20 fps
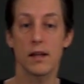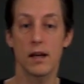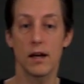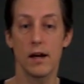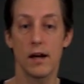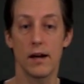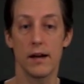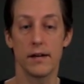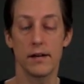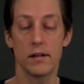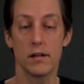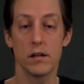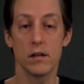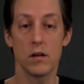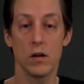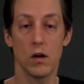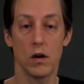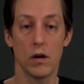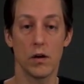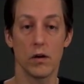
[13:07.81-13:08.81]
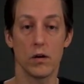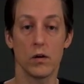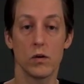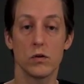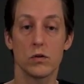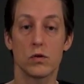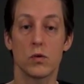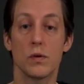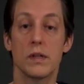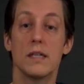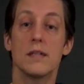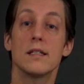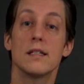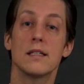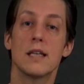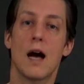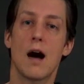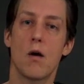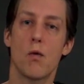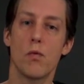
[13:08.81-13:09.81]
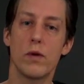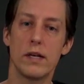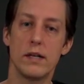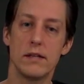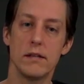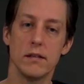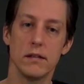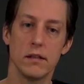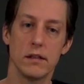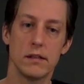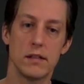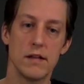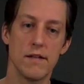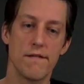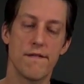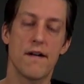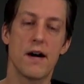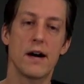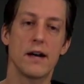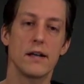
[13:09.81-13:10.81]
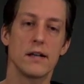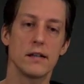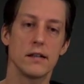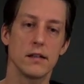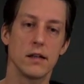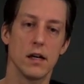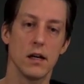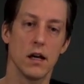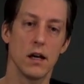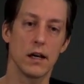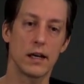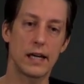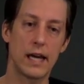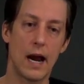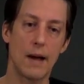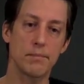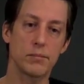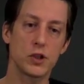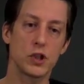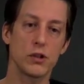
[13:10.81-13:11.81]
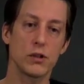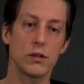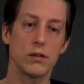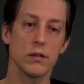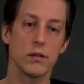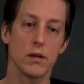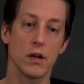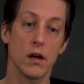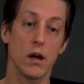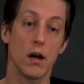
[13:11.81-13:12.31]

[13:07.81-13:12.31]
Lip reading: And so this is how we define capture.